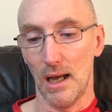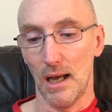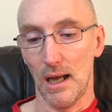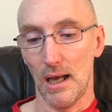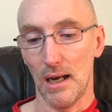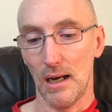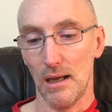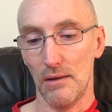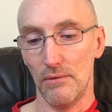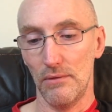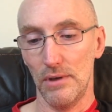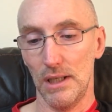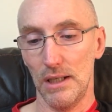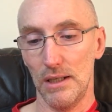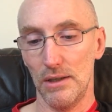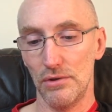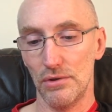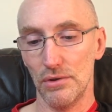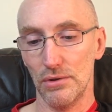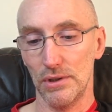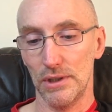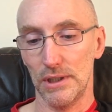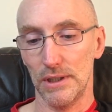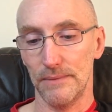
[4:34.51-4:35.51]
and I really
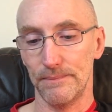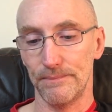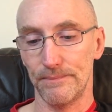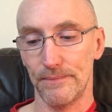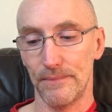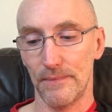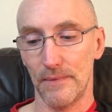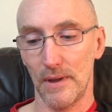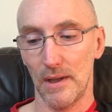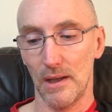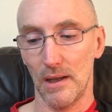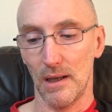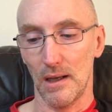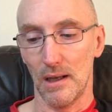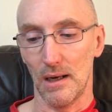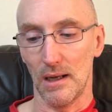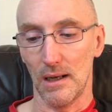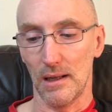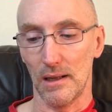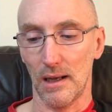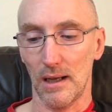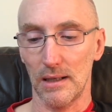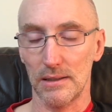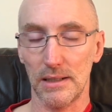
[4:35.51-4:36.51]
enjoyed it.
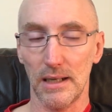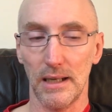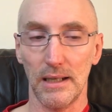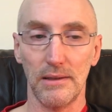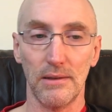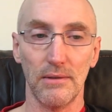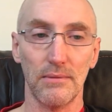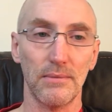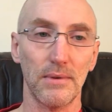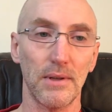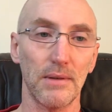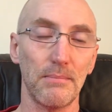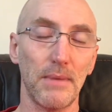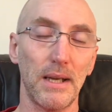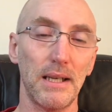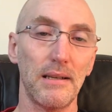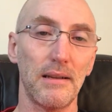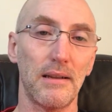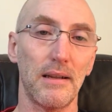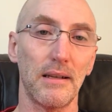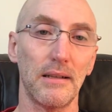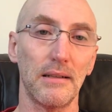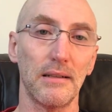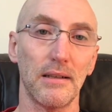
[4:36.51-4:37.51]
And I say the main
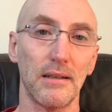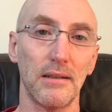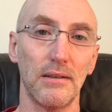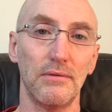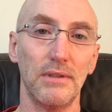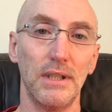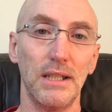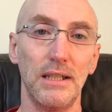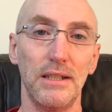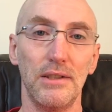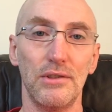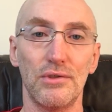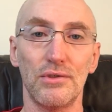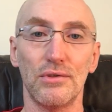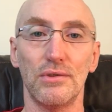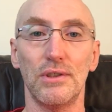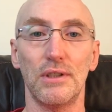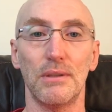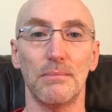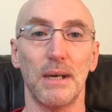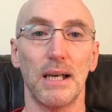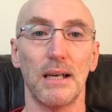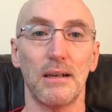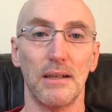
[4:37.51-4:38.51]
thing that I really enjoyed
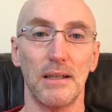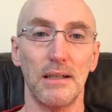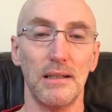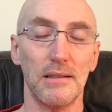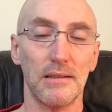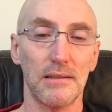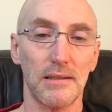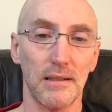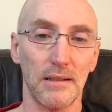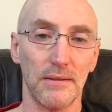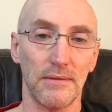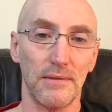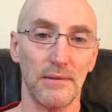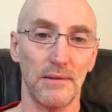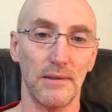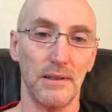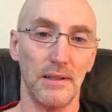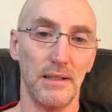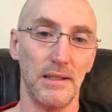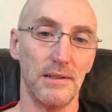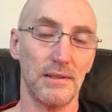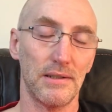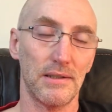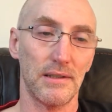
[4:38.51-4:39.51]
about it is
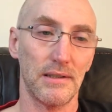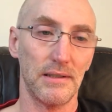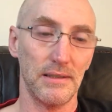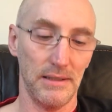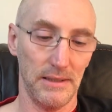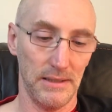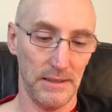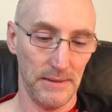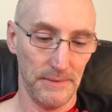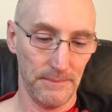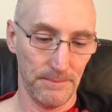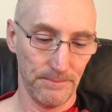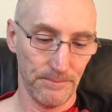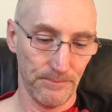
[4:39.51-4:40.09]
the